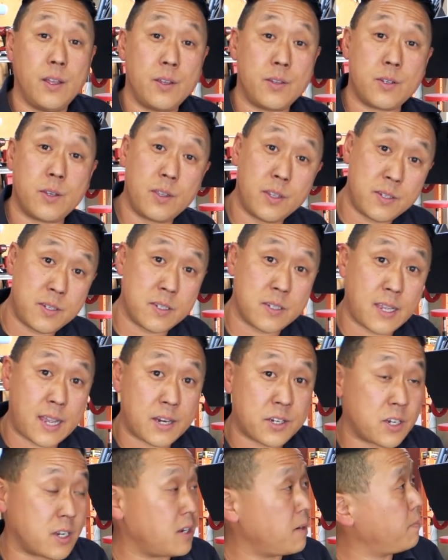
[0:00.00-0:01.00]
So this is
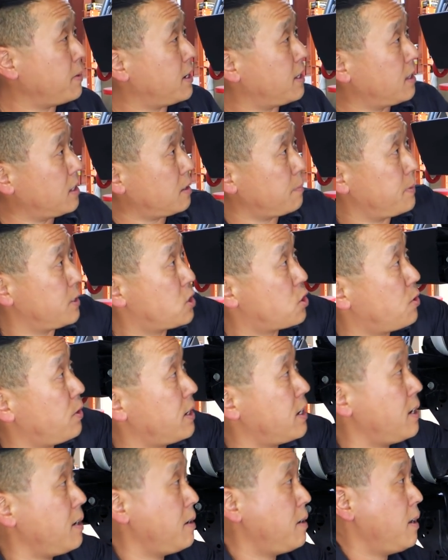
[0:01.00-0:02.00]
actually going to be a little bit
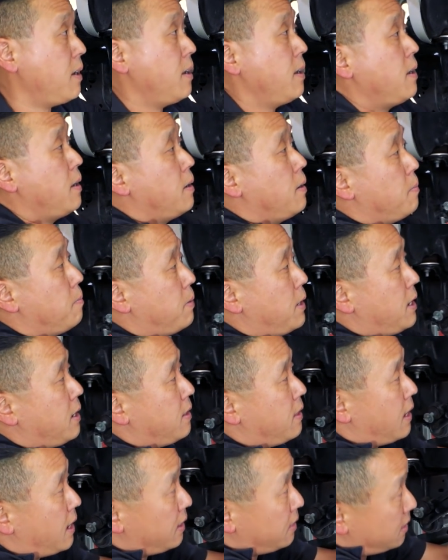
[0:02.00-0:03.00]
tricky,
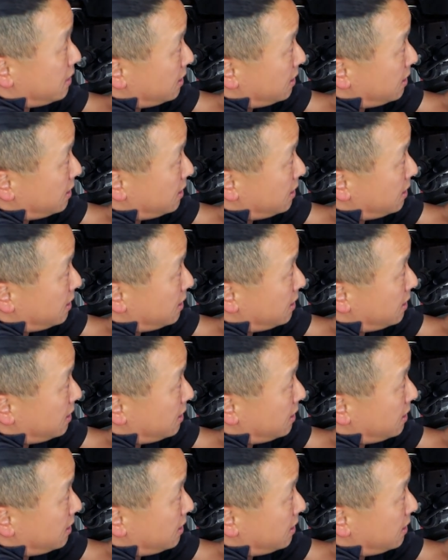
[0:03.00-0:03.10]
being that